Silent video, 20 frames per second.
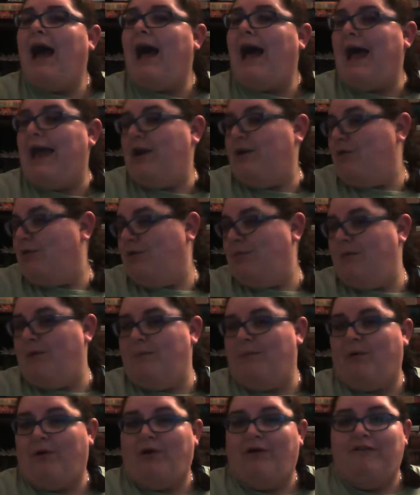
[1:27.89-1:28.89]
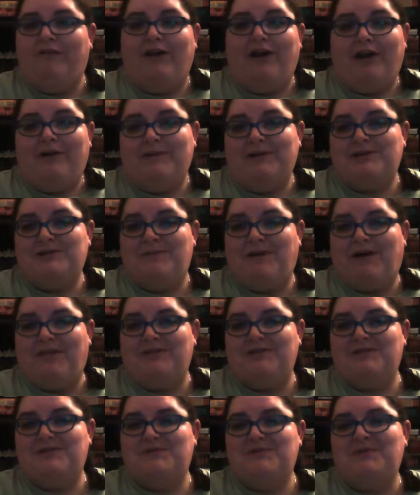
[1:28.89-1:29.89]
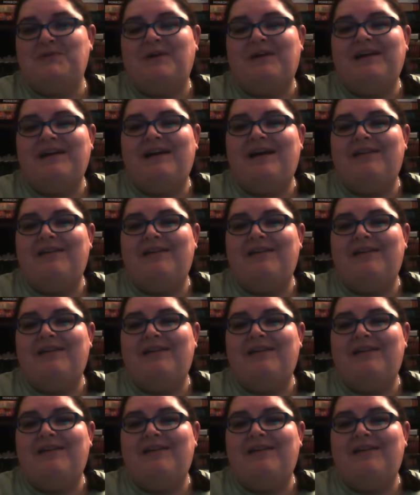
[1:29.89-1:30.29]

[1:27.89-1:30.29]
I don't remember very much about the story